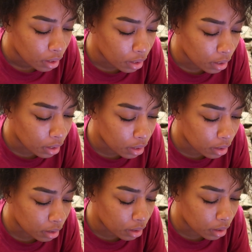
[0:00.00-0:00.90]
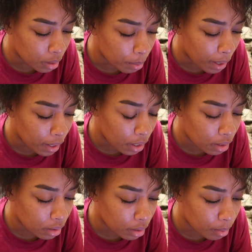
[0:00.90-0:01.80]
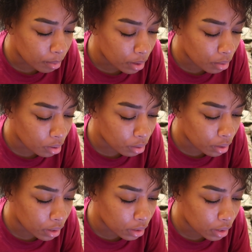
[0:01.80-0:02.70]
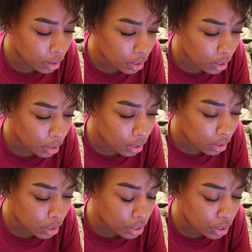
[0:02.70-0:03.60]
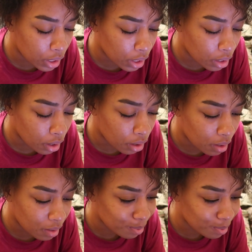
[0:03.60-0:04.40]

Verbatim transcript: And um, my hair ended up regrowing. And then this year,